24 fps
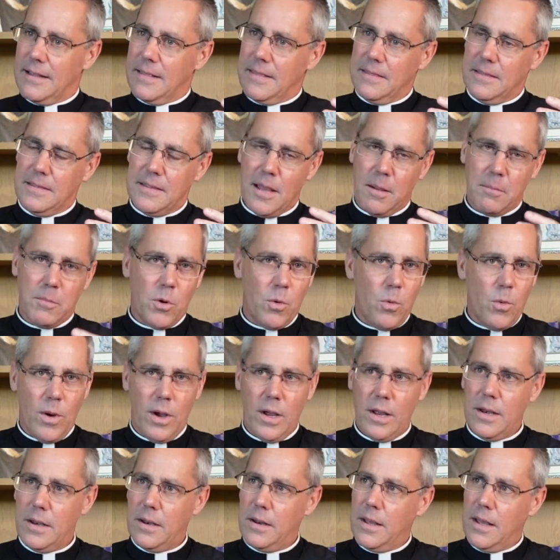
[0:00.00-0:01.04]
number
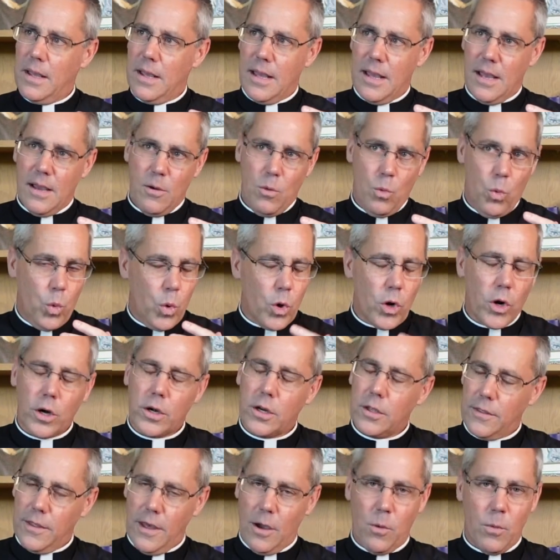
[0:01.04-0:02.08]
one
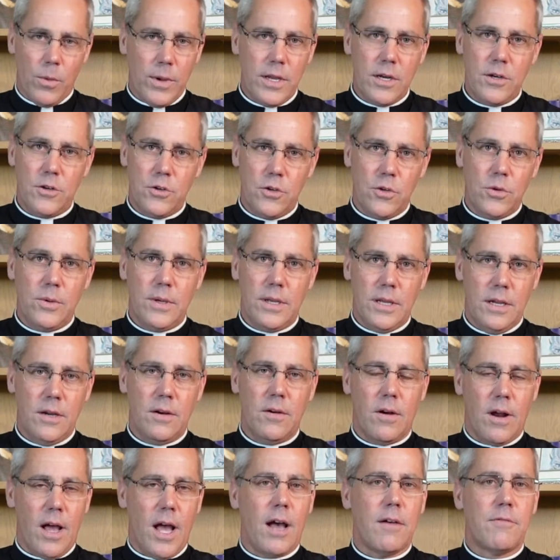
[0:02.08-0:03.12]
work that we do
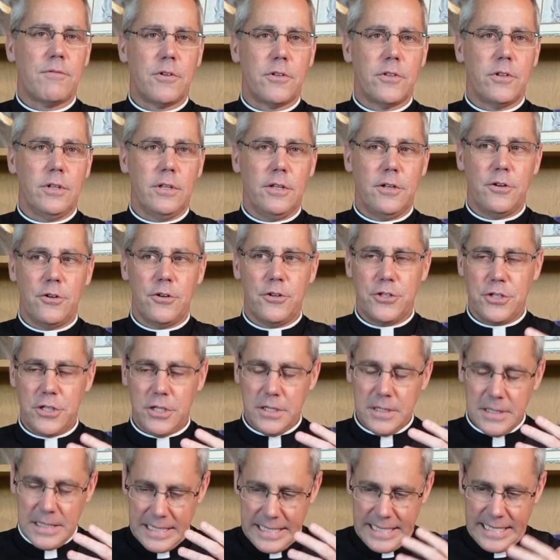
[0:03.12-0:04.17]
here after the
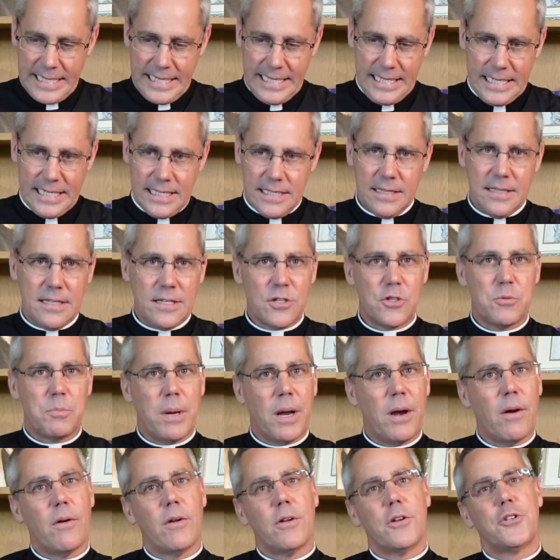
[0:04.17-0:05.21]
liturgy in this
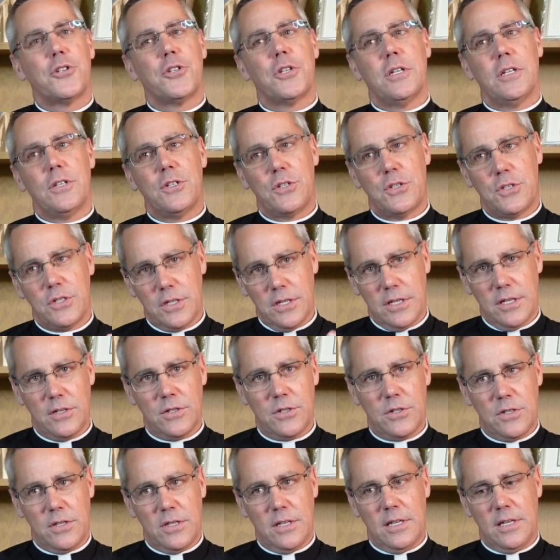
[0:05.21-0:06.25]
parish,
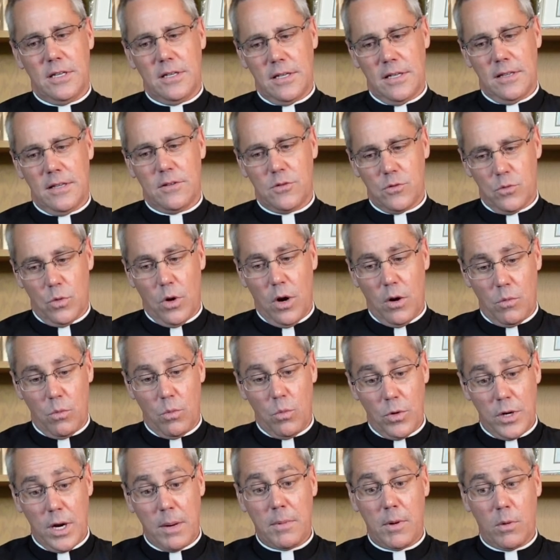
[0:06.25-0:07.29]
and it's our
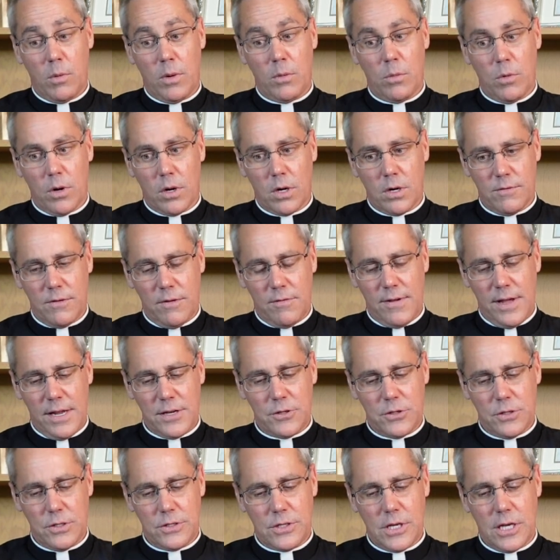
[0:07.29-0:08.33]
number one work of
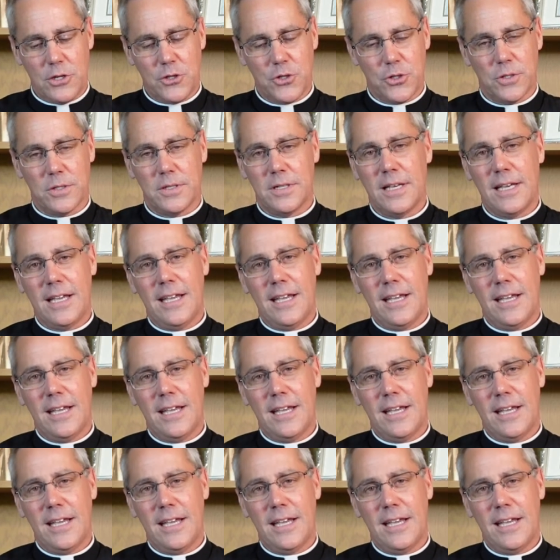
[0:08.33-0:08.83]
evangelization.